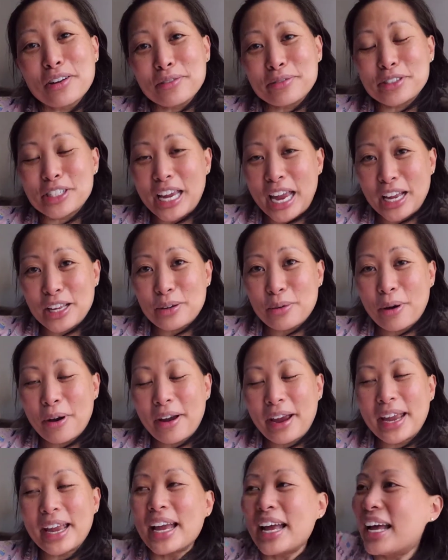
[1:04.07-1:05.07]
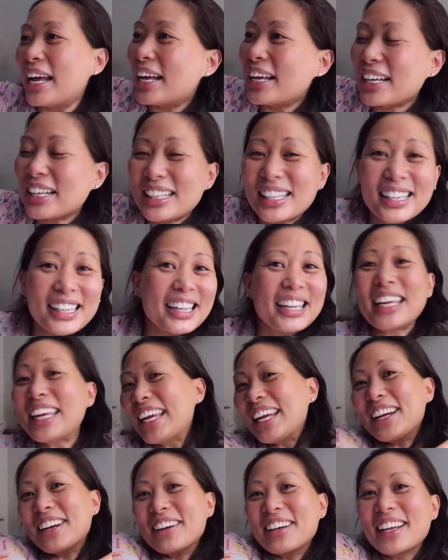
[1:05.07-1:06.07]
of January. Click
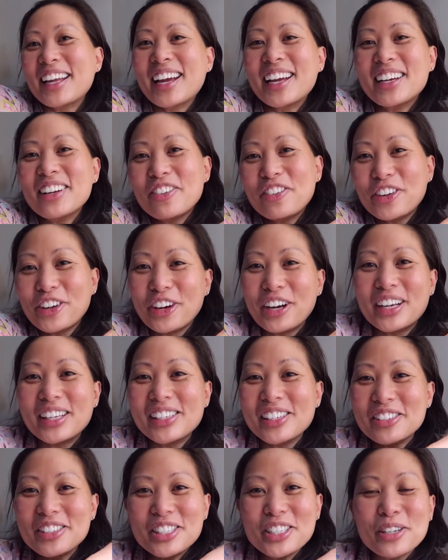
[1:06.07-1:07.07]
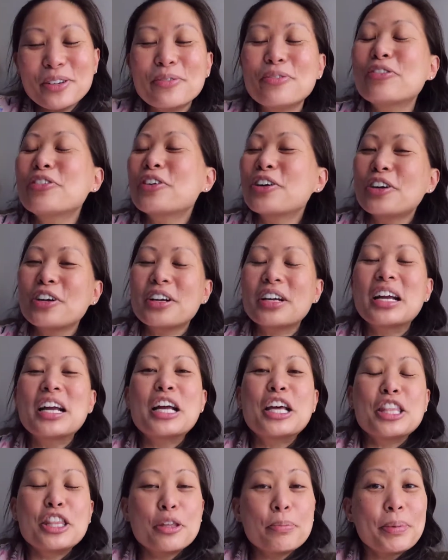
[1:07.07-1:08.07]
here again if you're on YouTube for
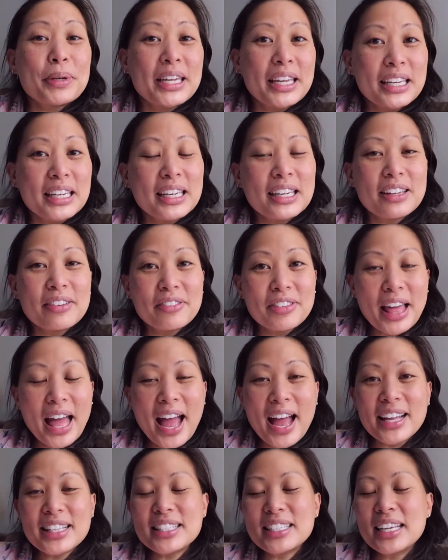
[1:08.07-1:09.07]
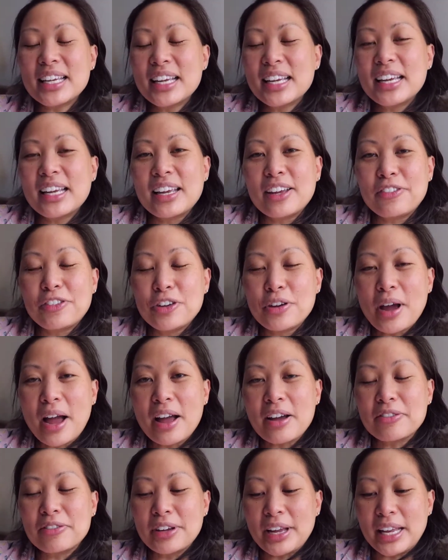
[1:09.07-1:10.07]
the beginning of that, if you
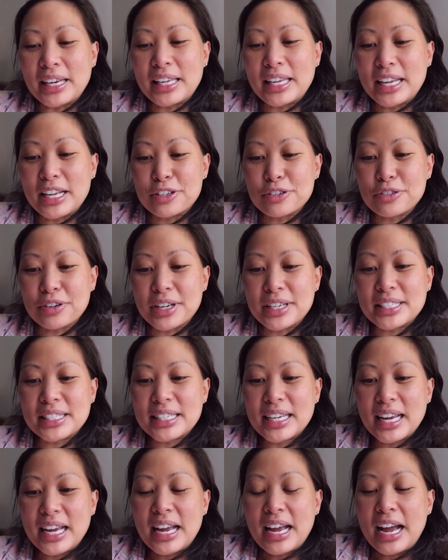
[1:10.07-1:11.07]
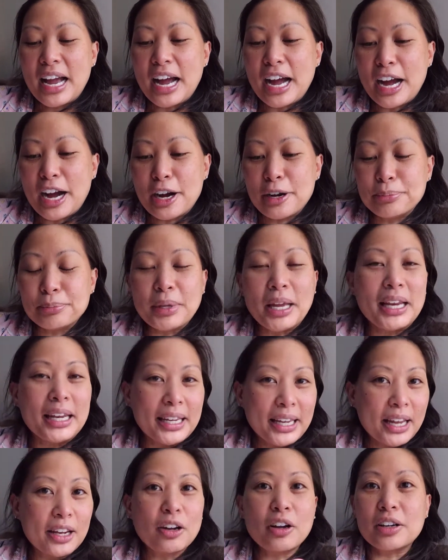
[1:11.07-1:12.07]
have any interest. And
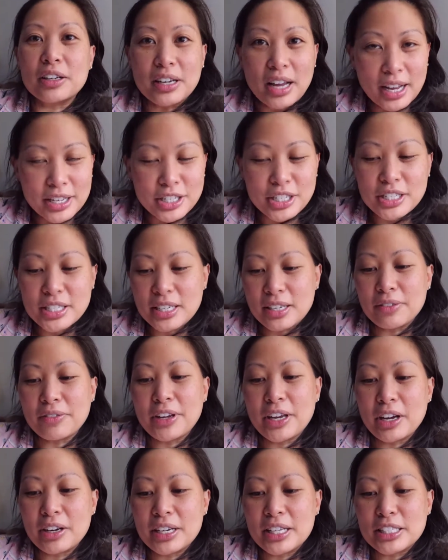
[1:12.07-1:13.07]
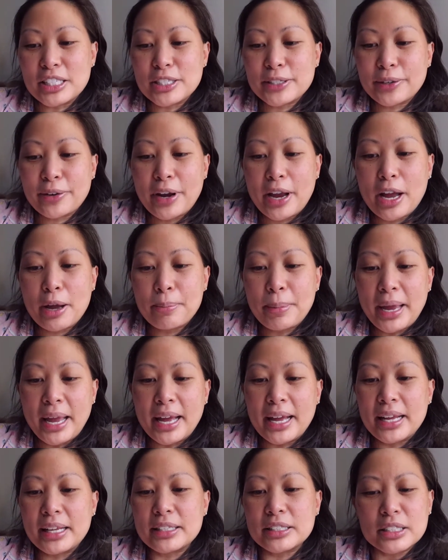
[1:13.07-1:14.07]
again, on IGTV, on Instagram,
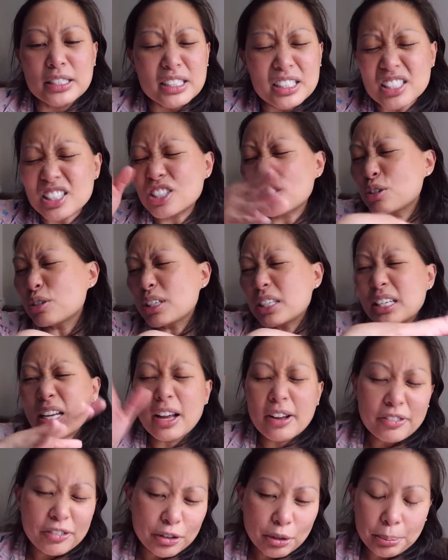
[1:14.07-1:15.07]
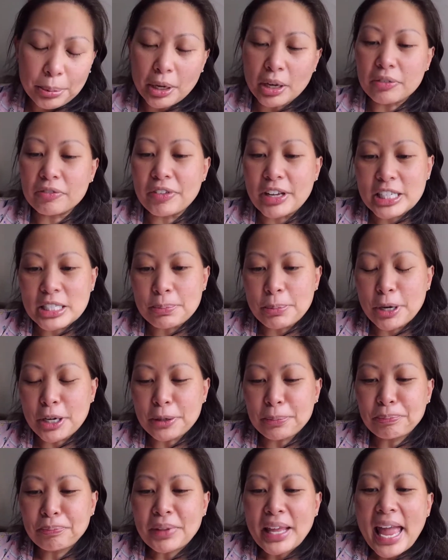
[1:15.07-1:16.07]
and soon enough it'll be on
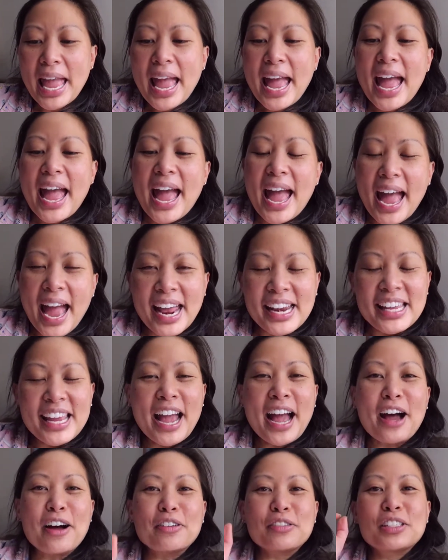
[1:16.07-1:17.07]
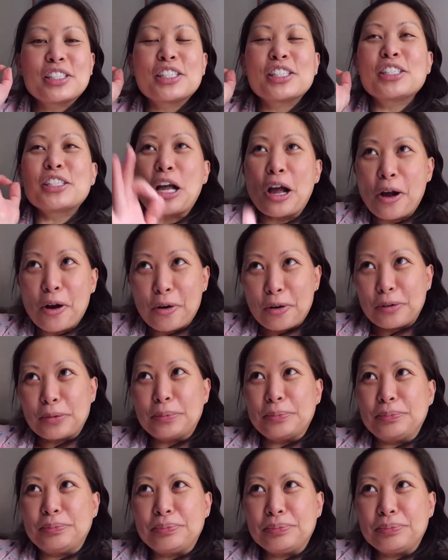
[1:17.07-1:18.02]
Facebook. Anyhow, so